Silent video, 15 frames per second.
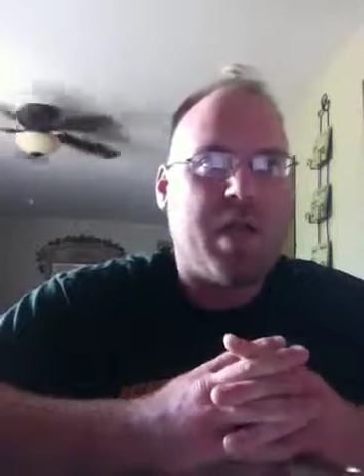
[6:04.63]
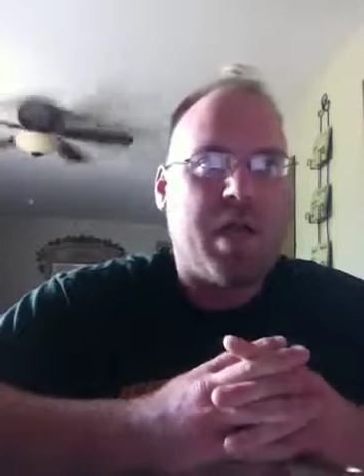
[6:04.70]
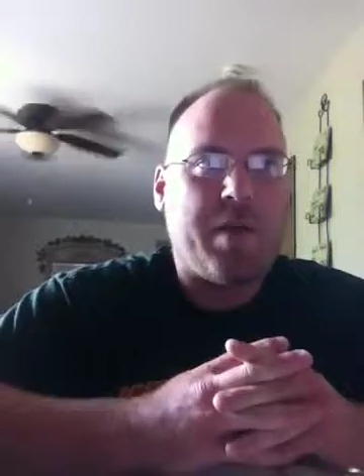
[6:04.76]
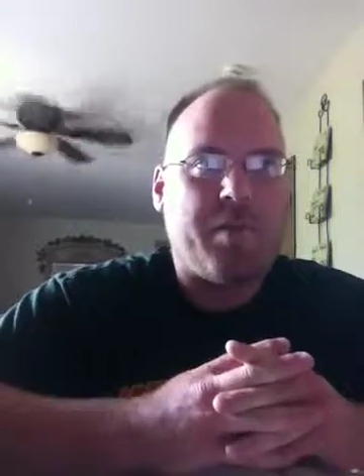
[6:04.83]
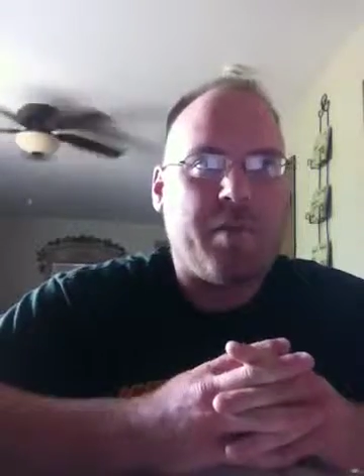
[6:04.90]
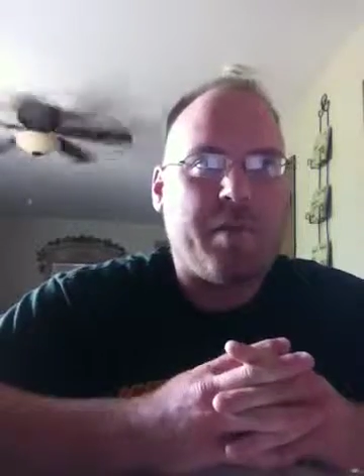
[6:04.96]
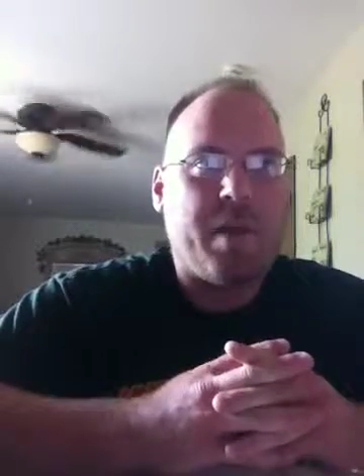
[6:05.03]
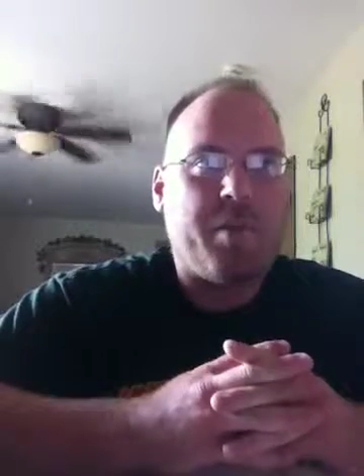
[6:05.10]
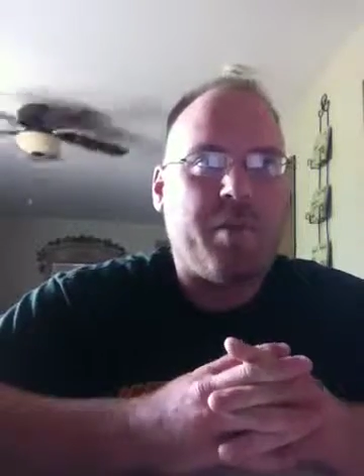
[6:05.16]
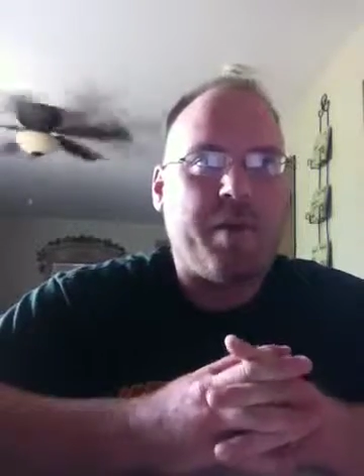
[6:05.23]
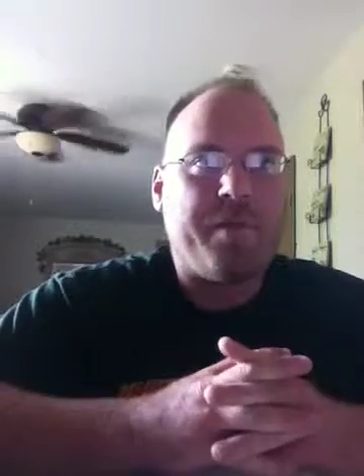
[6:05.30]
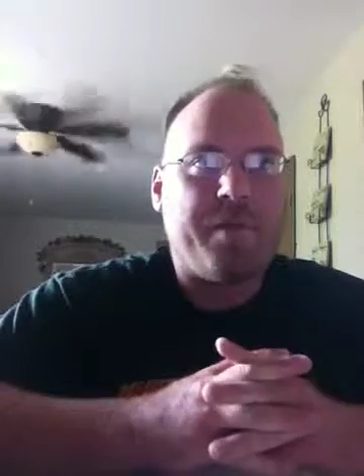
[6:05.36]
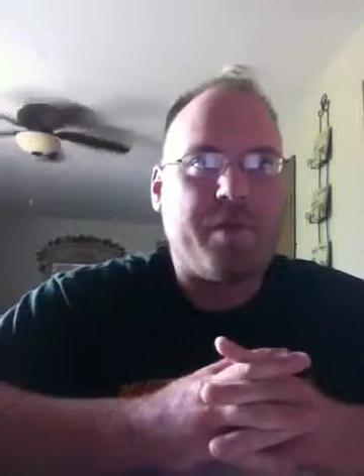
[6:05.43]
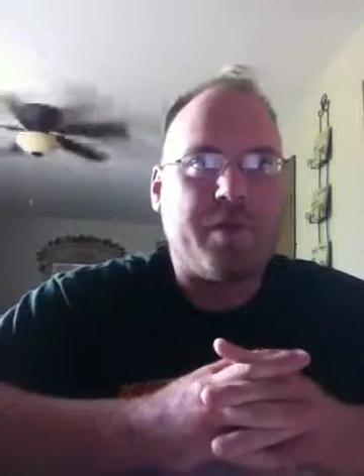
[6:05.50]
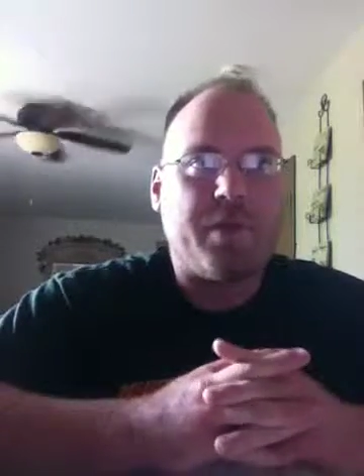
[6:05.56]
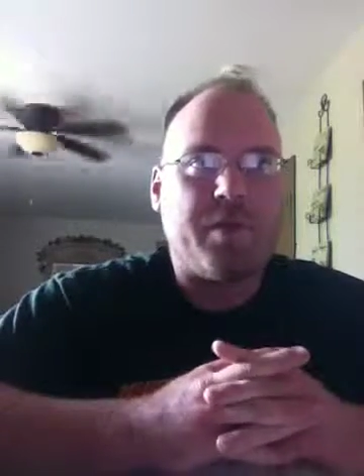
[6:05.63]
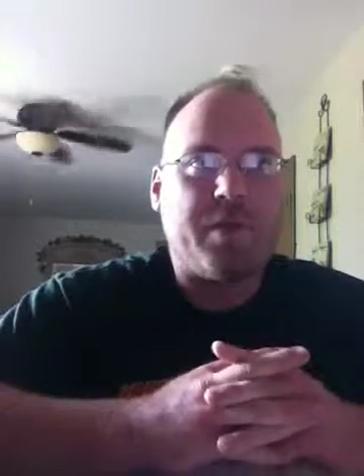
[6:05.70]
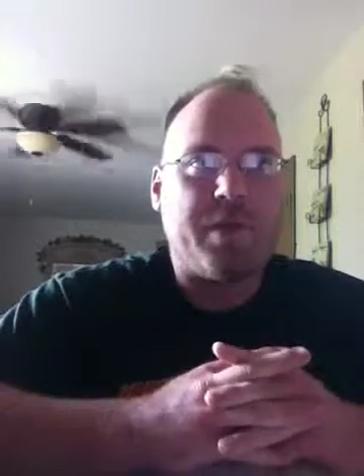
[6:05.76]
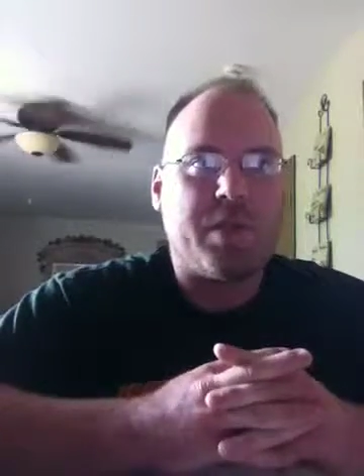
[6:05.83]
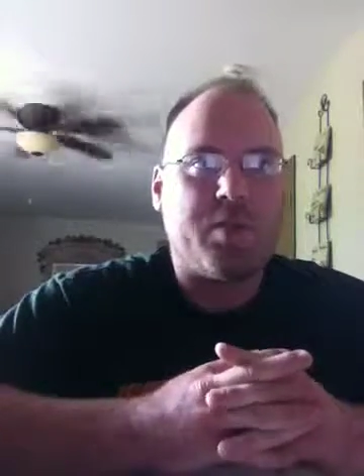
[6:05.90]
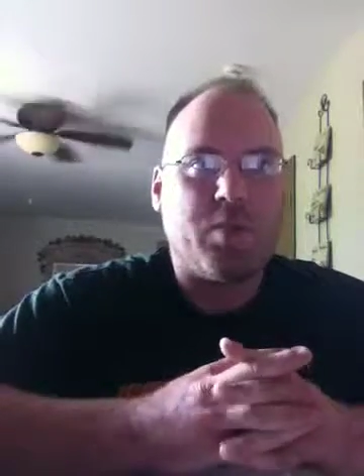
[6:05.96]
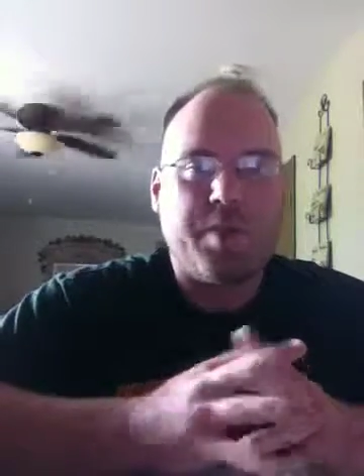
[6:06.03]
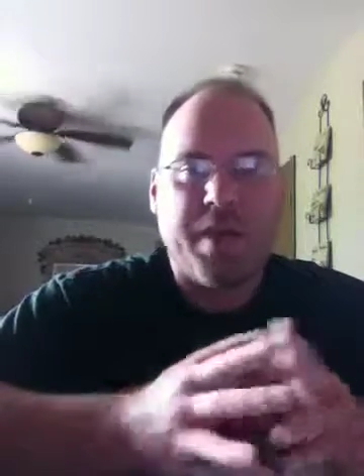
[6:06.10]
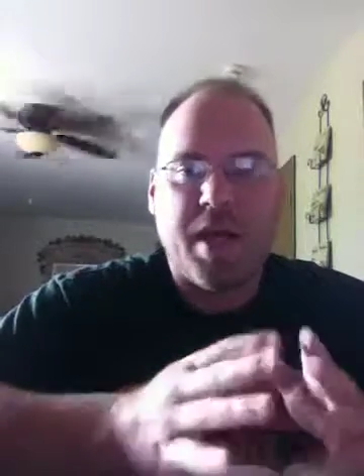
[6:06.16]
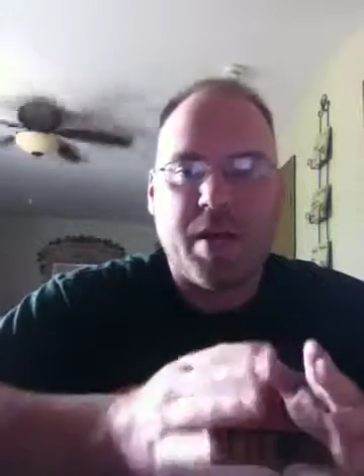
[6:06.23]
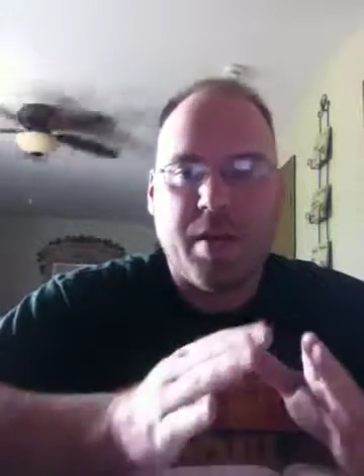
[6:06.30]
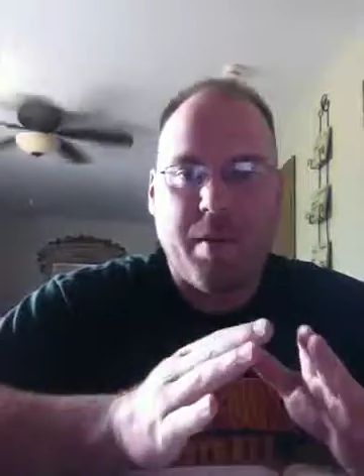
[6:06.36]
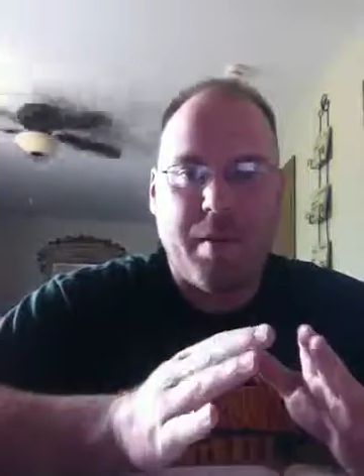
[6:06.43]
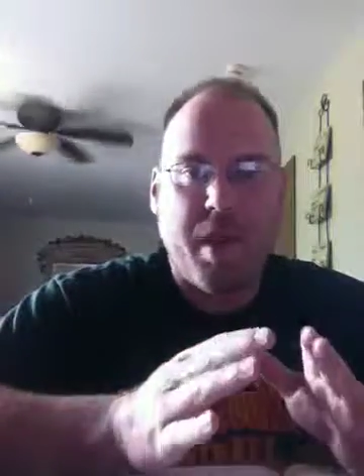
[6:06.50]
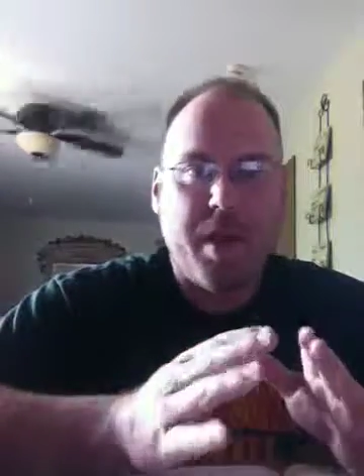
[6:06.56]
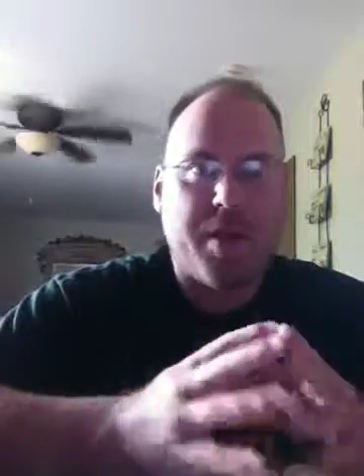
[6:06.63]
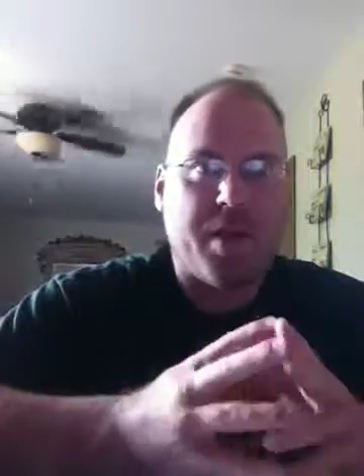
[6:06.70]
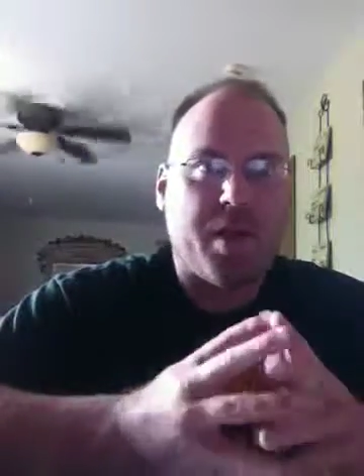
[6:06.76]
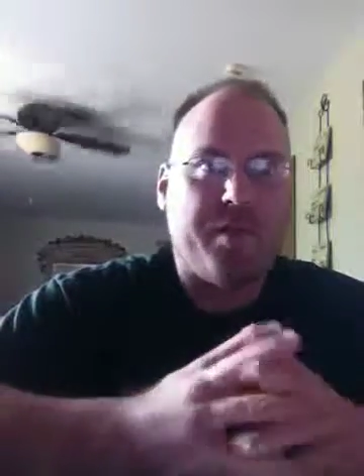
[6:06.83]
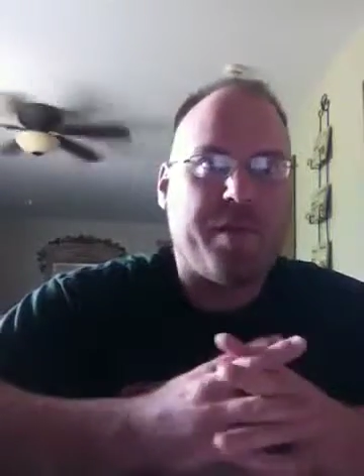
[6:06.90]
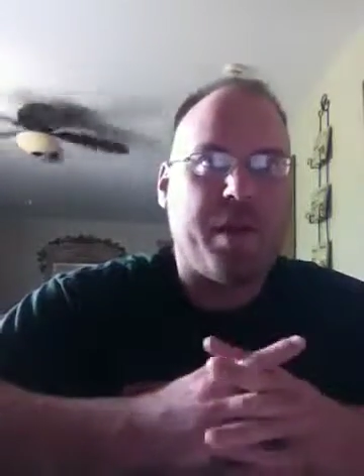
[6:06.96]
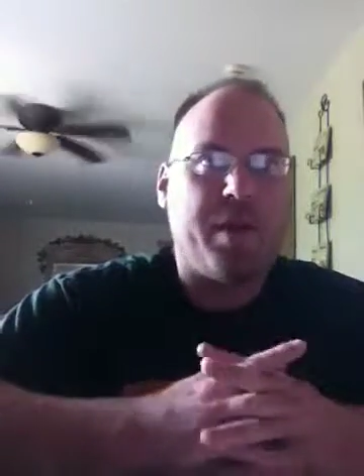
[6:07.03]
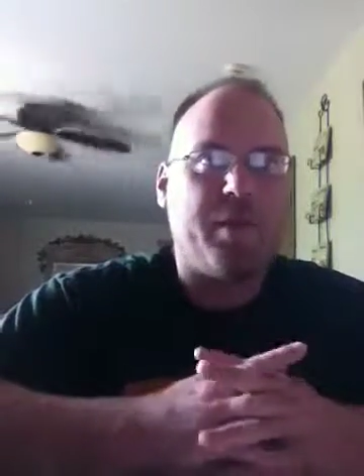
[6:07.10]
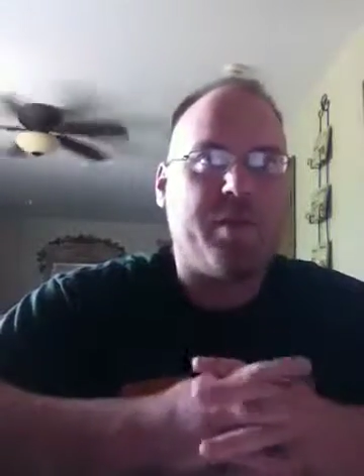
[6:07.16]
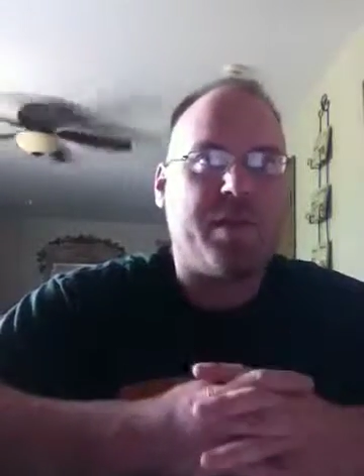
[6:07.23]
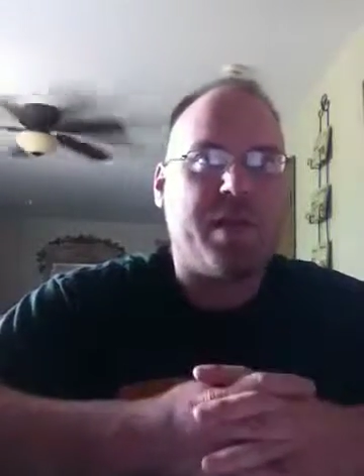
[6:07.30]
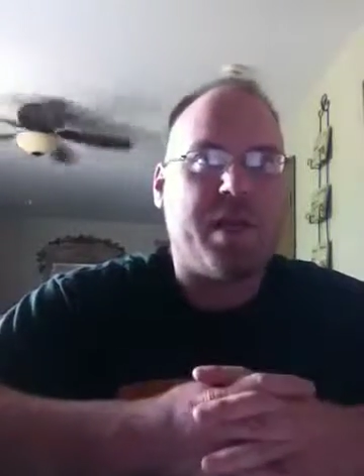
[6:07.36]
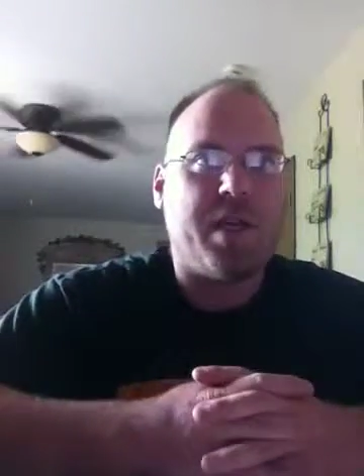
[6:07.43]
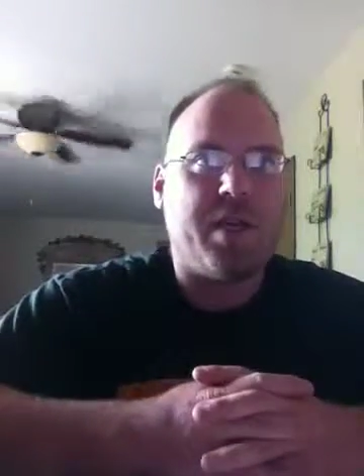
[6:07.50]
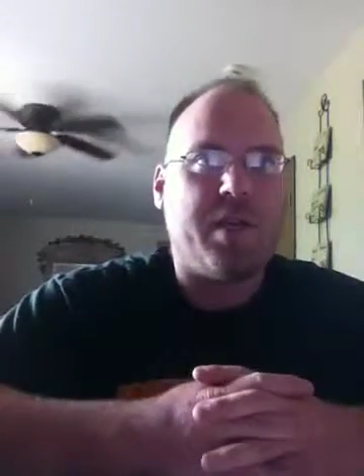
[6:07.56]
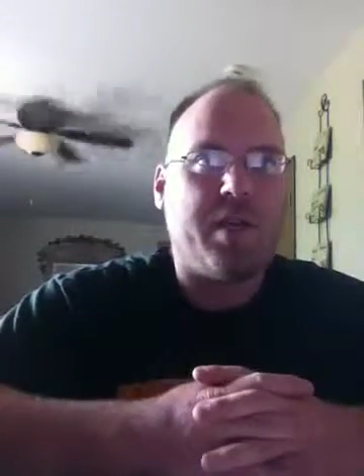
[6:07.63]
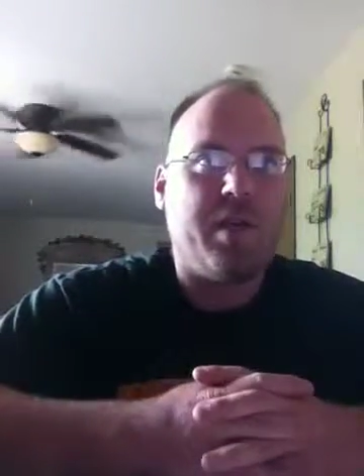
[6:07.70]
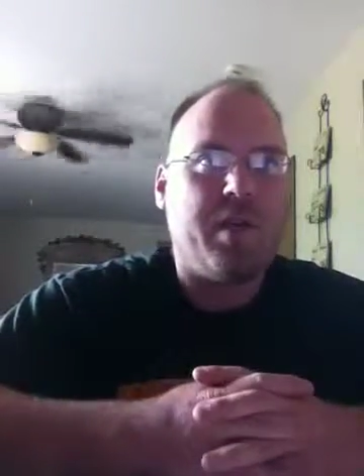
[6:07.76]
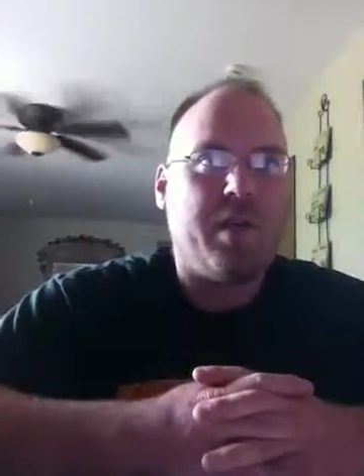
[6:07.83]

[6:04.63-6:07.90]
and remembering for those quizzes will be out of my mind then if I use that